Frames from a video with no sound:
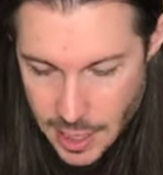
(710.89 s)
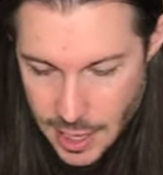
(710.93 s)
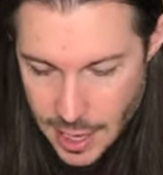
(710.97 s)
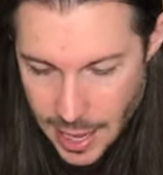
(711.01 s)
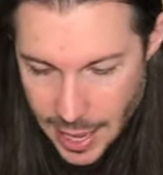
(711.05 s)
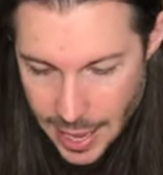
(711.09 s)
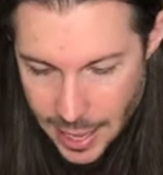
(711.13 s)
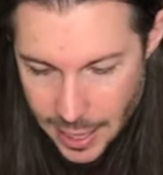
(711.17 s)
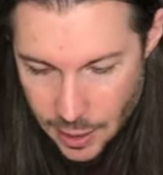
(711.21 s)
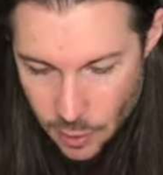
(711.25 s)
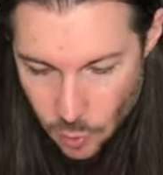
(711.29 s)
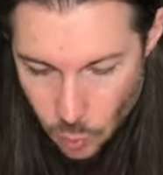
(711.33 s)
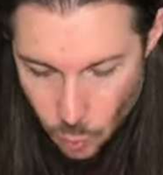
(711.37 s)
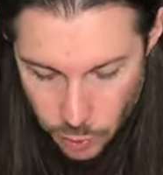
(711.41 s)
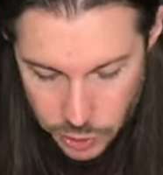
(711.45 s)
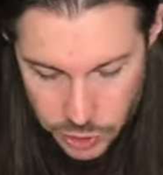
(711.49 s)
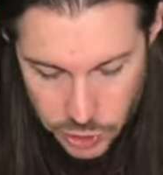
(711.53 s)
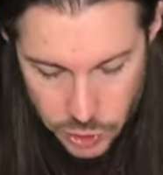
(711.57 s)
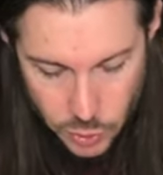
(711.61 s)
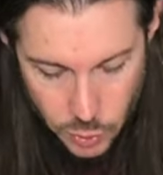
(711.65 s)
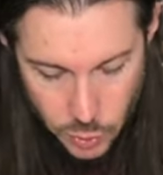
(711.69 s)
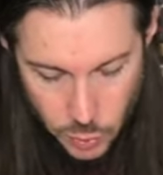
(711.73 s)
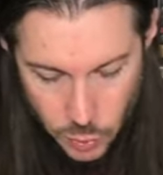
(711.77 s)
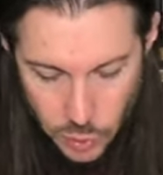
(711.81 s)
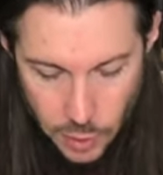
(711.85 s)
And what's
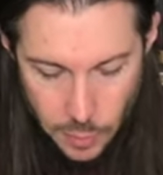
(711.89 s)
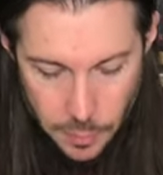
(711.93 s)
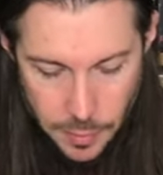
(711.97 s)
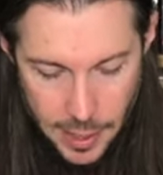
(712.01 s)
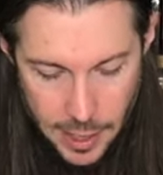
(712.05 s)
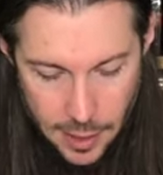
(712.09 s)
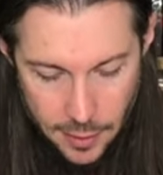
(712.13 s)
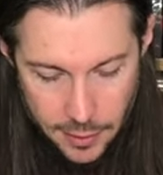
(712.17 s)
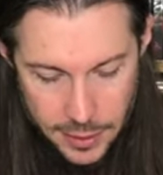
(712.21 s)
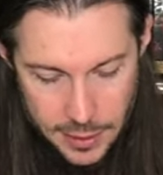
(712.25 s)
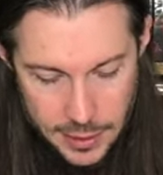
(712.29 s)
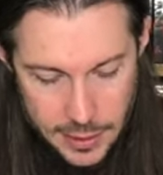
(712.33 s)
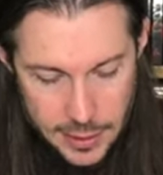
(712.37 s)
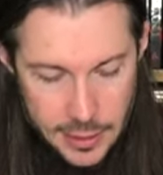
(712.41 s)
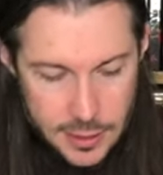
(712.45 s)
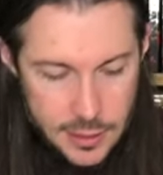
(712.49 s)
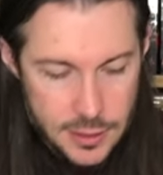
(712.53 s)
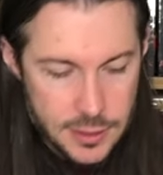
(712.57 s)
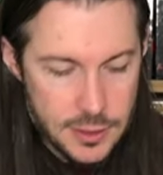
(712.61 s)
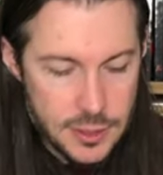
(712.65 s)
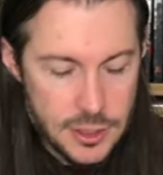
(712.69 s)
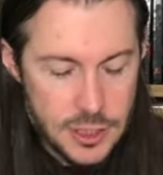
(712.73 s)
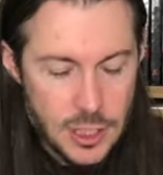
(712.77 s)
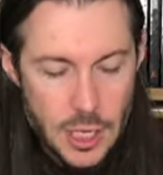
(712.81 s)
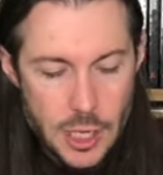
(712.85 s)
cool about it
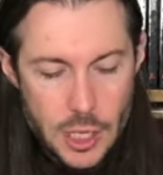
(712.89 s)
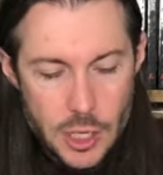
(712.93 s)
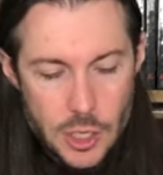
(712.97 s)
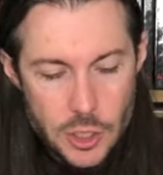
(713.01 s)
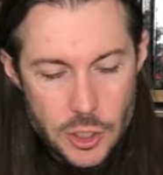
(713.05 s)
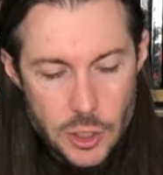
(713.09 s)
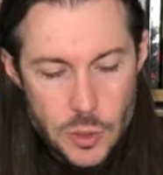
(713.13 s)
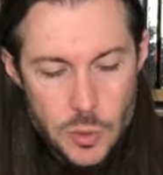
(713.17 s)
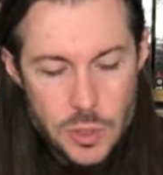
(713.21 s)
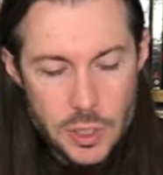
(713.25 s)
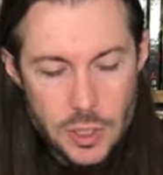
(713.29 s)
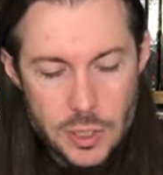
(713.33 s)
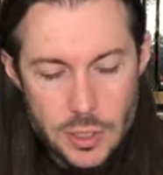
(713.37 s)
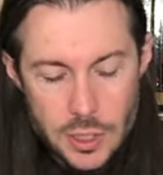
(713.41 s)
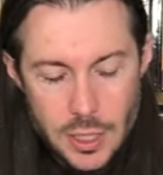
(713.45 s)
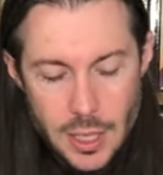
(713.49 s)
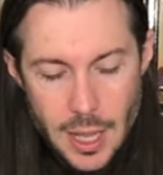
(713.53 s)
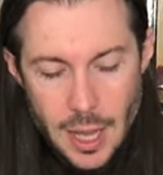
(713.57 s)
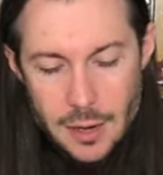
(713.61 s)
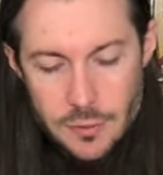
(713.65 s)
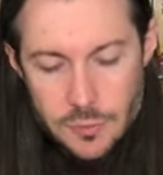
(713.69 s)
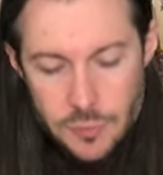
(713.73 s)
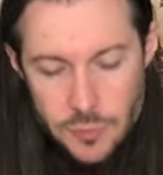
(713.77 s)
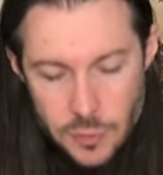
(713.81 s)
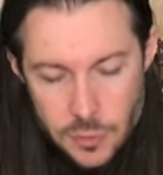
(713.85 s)
is you can kind
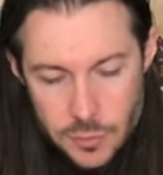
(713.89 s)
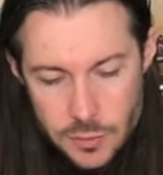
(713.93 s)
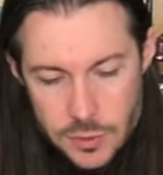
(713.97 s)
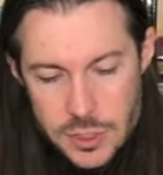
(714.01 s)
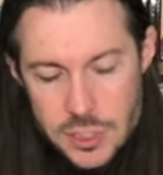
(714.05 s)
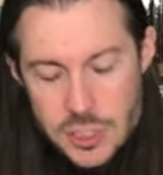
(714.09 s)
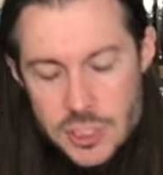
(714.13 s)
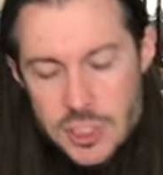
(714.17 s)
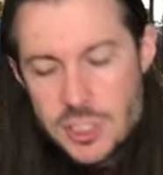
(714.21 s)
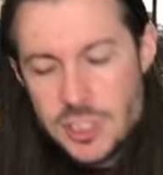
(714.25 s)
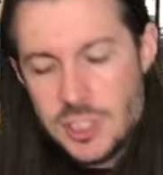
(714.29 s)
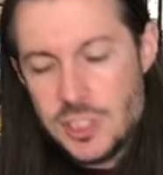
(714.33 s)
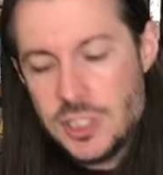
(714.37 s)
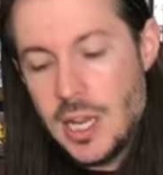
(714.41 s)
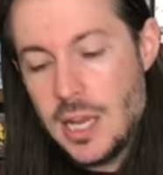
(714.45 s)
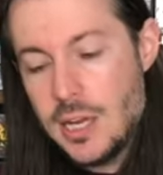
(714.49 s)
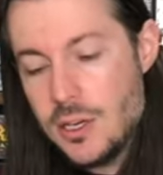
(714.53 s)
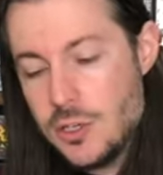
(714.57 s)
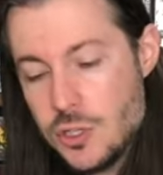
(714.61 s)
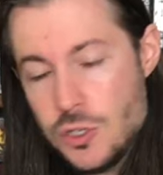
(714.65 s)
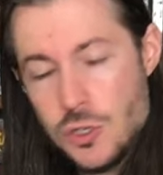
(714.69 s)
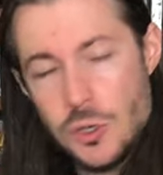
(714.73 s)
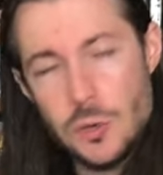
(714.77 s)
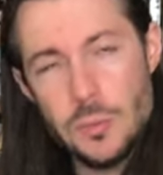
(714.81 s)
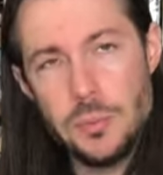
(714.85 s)
of
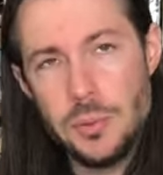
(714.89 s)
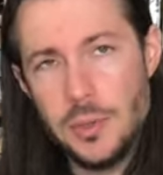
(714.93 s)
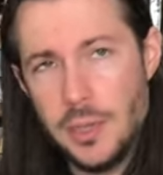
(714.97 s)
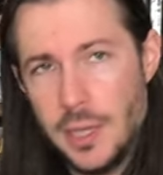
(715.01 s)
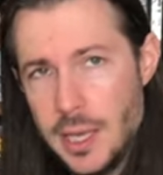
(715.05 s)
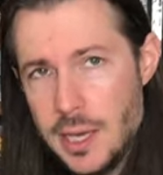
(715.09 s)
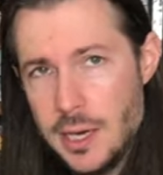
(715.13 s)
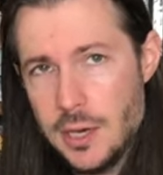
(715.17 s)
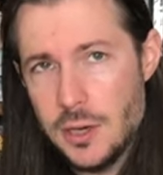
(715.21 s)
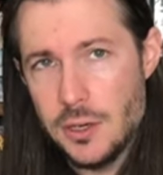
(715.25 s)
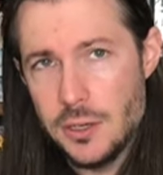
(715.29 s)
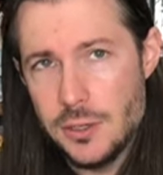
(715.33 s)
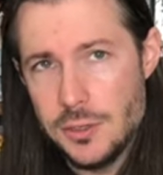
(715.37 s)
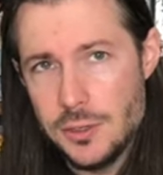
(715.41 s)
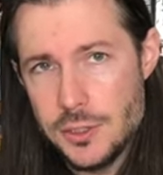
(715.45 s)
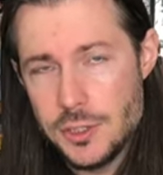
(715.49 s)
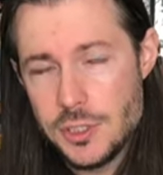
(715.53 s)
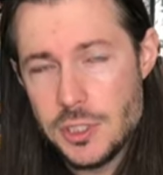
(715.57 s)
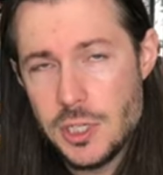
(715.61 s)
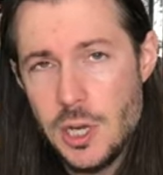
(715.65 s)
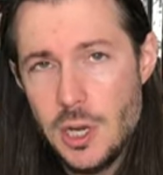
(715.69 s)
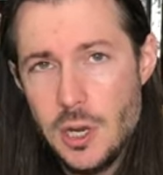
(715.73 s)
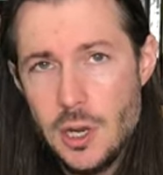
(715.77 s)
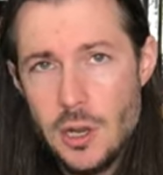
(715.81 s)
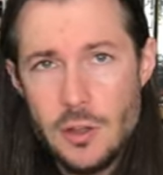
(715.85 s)
send your players
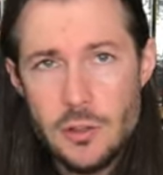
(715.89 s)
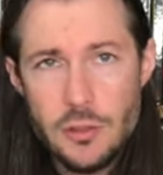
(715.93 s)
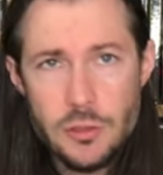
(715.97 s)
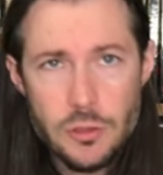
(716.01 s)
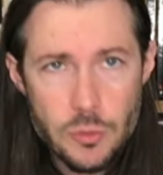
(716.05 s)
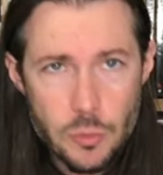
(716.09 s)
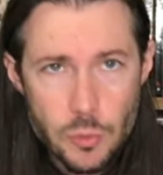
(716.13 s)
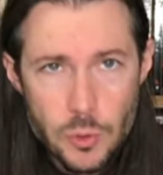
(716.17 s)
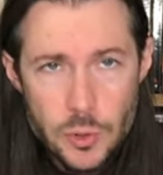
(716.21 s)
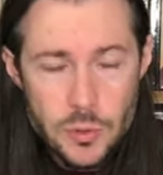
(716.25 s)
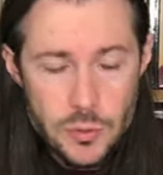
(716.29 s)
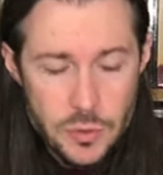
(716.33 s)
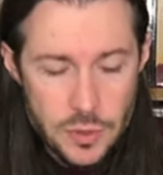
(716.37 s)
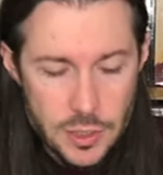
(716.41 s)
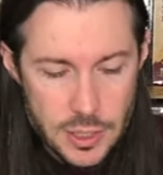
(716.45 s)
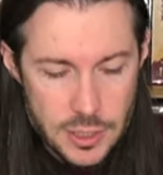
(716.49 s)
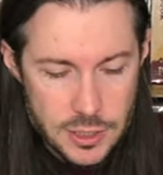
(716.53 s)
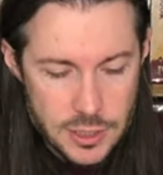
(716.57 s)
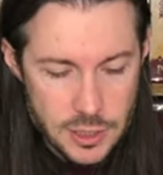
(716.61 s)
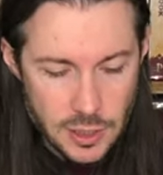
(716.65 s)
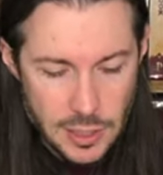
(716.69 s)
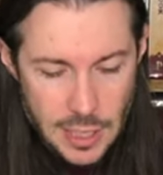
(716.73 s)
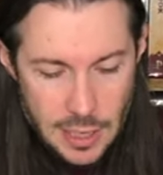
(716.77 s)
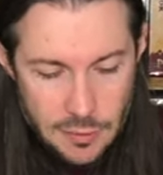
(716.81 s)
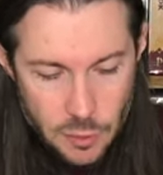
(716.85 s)
through this
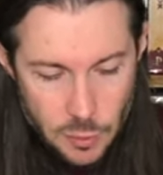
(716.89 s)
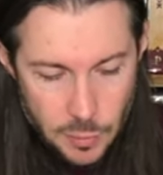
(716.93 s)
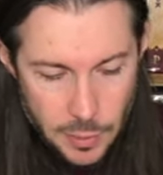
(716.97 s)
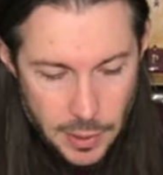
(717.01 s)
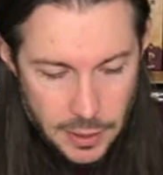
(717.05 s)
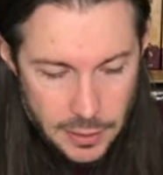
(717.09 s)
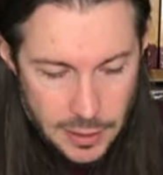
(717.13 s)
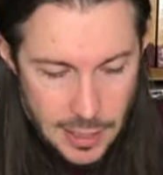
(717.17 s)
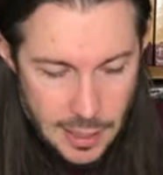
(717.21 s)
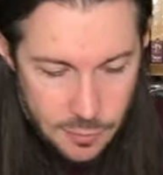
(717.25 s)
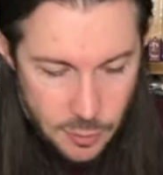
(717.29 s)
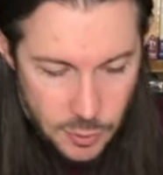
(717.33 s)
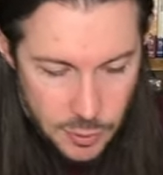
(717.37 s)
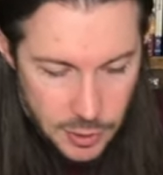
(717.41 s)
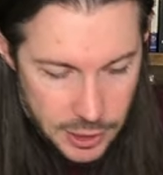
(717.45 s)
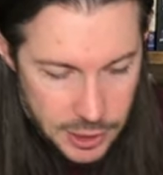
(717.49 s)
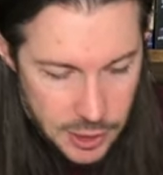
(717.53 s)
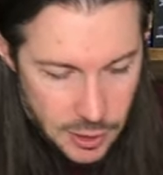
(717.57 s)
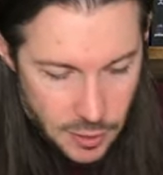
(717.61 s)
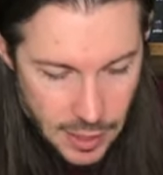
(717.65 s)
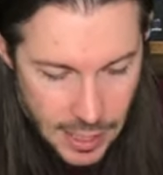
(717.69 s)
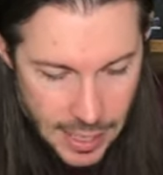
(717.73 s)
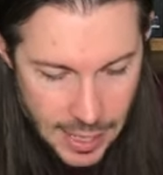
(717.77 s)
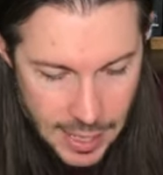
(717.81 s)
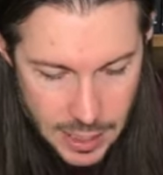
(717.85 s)
level by level. Like your
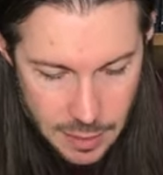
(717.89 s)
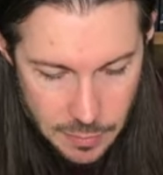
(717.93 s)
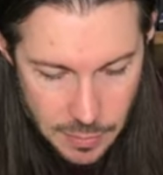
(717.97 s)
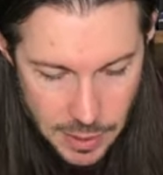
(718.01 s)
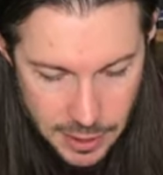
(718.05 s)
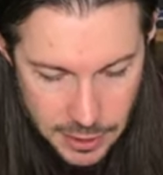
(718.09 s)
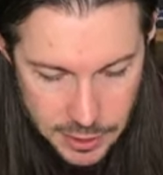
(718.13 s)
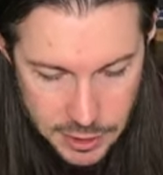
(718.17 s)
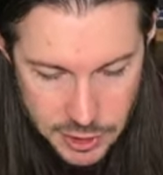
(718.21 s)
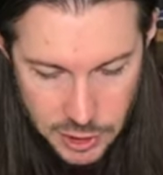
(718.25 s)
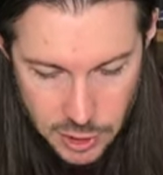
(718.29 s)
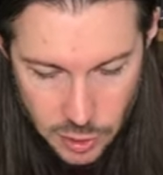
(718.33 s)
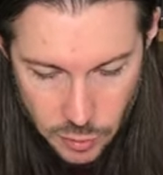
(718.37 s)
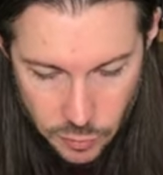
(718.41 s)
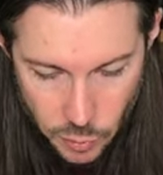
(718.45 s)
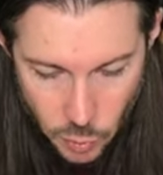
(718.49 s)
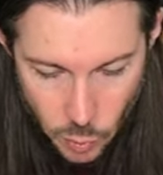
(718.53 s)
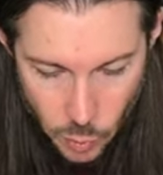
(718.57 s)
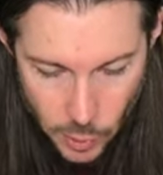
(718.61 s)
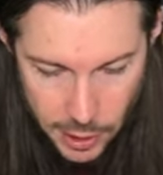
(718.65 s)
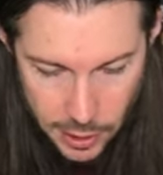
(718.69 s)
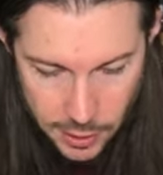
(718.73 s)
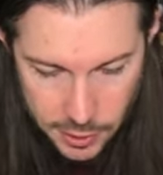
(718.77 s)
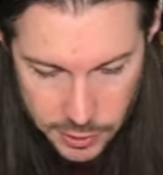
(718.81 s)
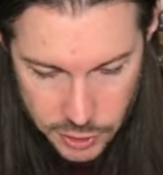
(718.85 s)
animated
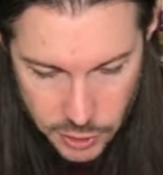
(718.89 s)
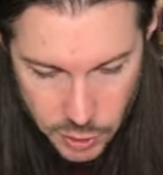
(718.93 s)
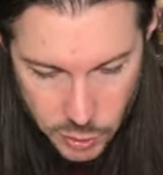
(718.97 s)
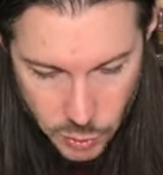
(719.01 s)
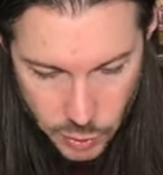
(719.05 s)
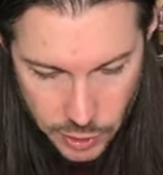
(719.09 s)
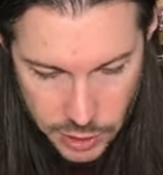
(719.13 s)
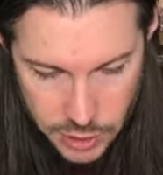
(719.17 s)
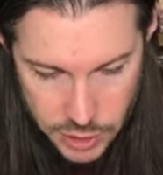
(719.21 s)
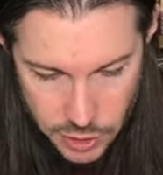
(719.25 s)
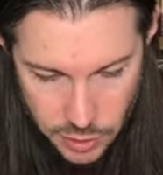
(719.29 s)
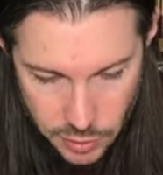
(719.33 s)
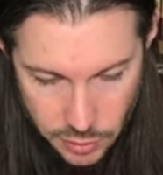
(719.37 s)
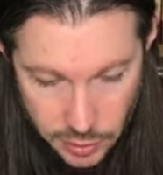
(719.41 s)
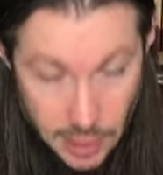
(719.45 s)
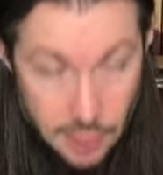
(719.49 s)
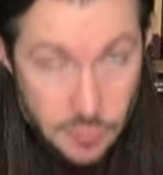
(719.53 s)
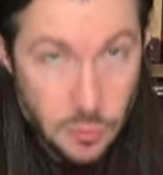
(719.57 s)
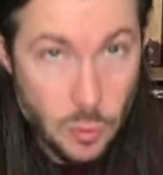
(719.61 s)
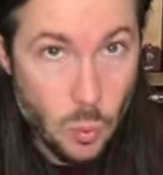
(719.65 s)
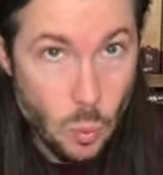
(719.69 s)
silverware is creature level